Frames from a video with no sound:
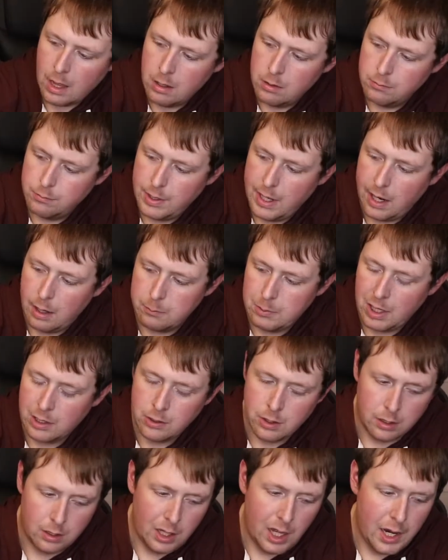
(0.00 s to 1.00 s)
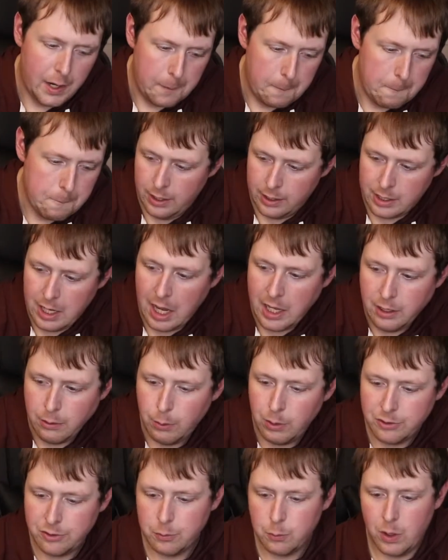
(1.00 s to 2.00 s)
Now, I'm not gonna lie, it kind of
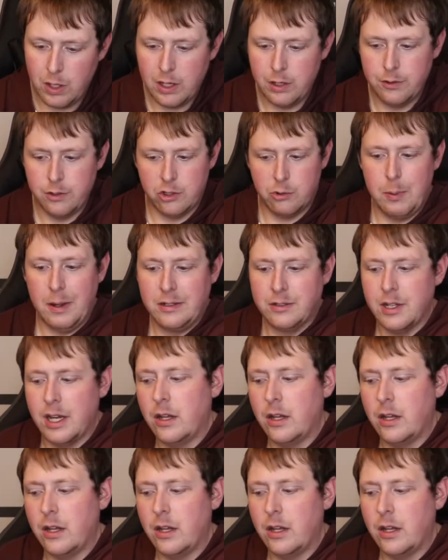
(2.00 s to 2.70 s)
wasn't what I was expecting.